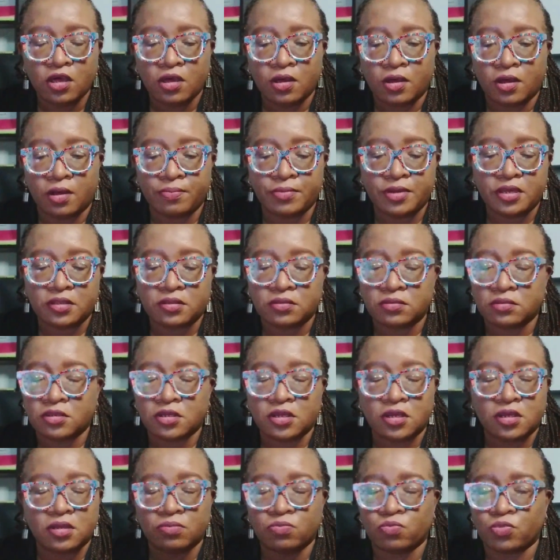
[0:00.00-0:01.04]
I mean,
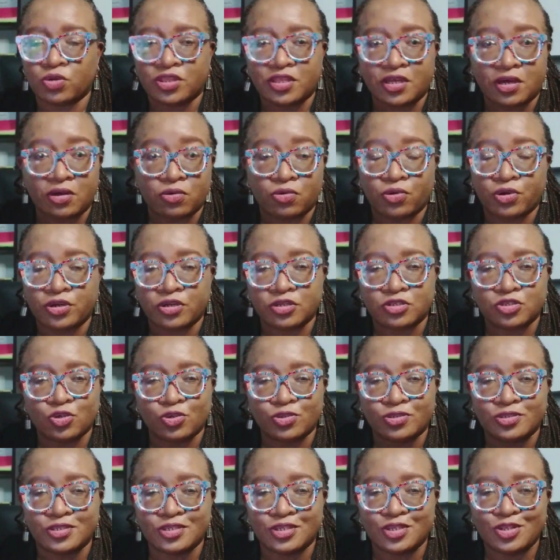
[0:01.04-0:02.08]
without going
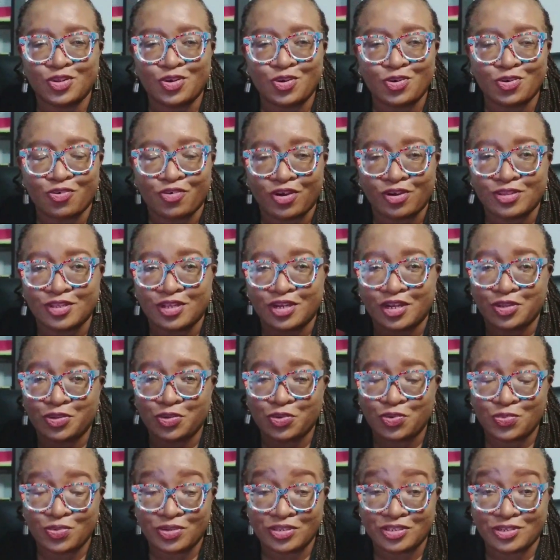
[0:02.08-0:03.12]
totally lowbrow, that I
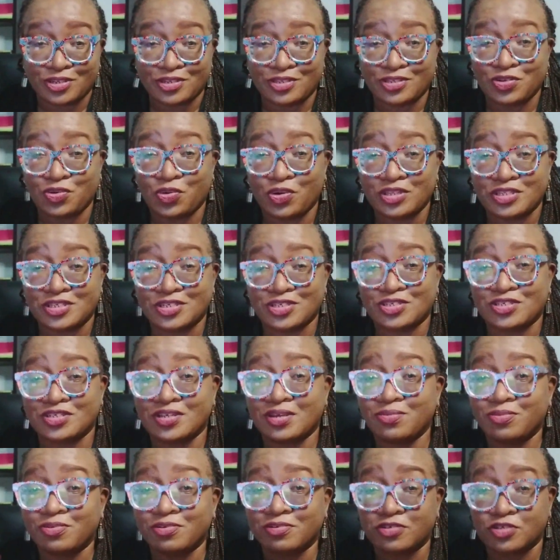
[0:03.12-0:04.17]
don't want us to go into
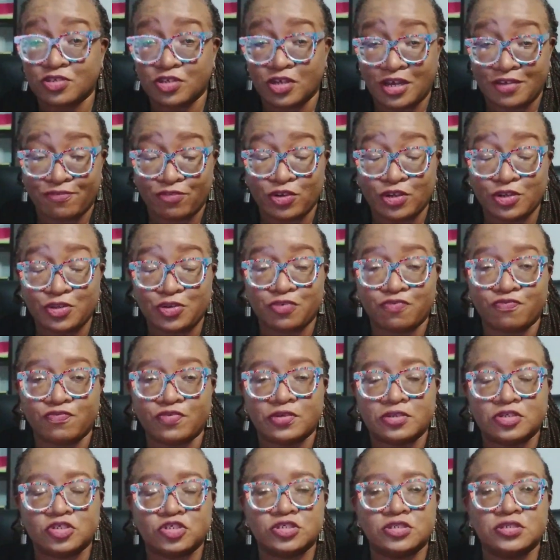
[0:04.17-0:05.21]
today to avoid
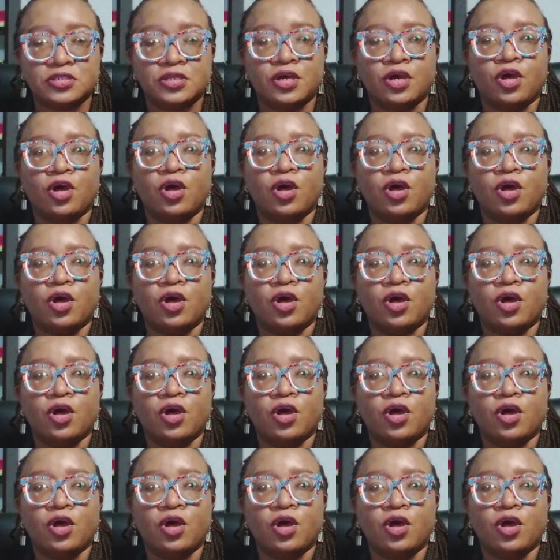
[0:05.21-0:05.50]
confusion.